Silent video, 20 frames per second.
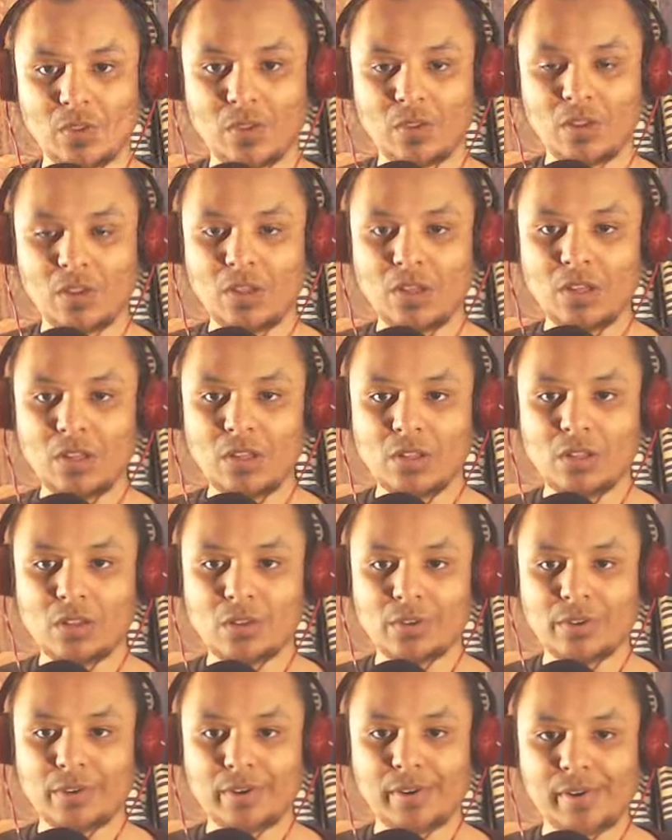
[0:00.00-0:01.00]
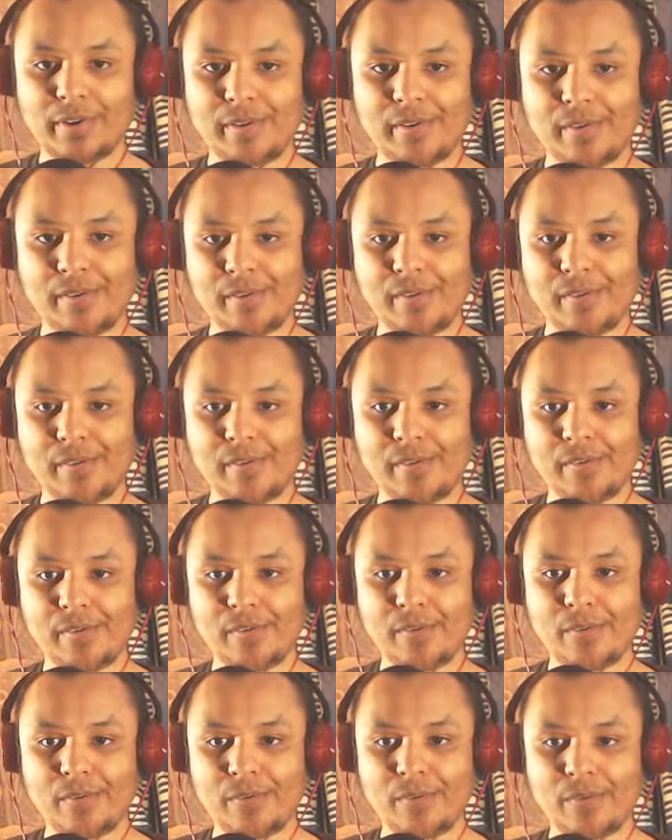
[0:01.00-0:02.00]

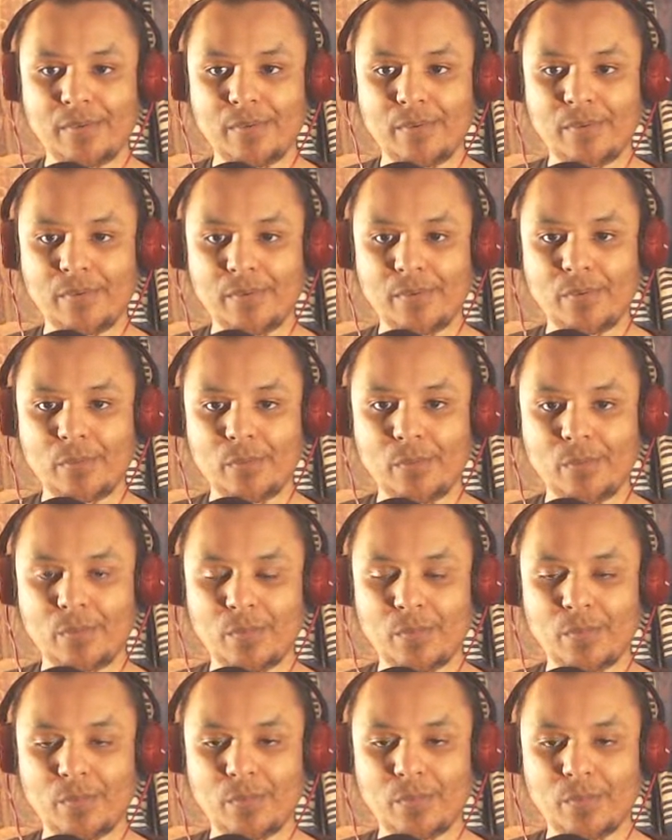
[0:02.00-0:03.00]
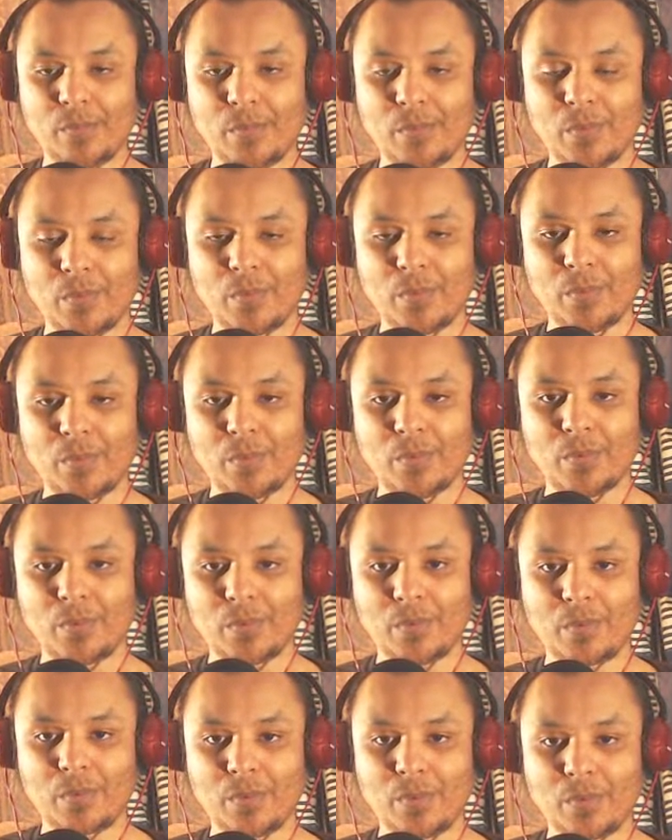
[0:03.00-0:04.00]
Nobody speaks.